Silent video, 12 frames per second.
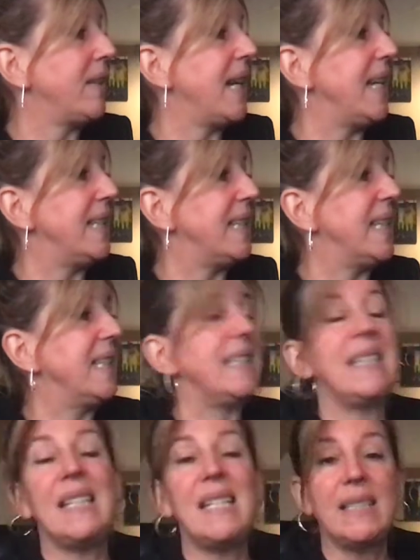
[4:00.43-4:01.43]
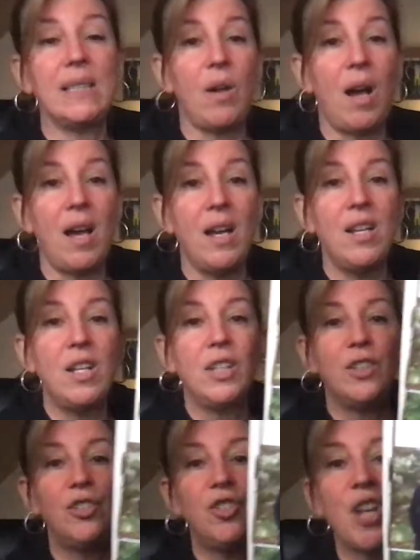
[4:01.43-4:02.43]
is the seesaw.
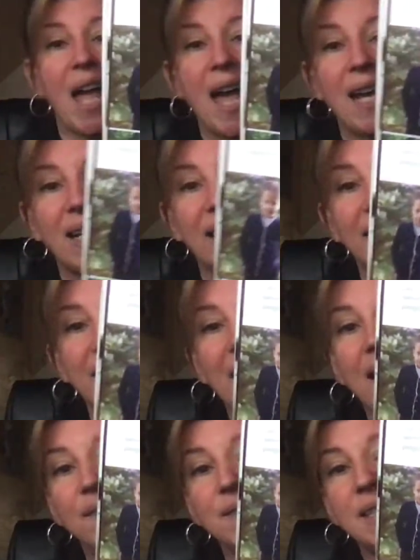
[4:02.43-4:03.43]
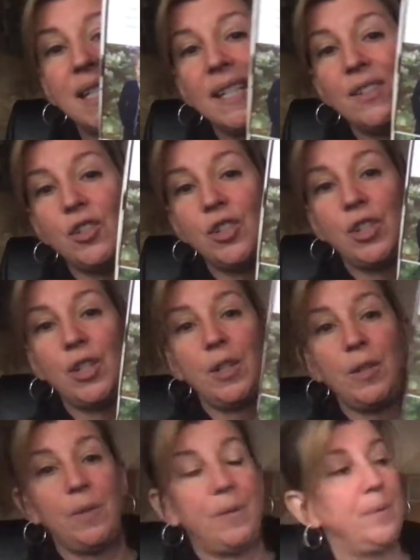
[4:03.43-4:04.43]
Jack loves it
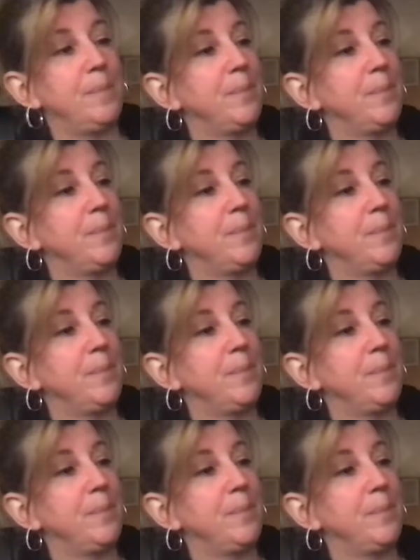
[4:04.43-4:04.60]
too.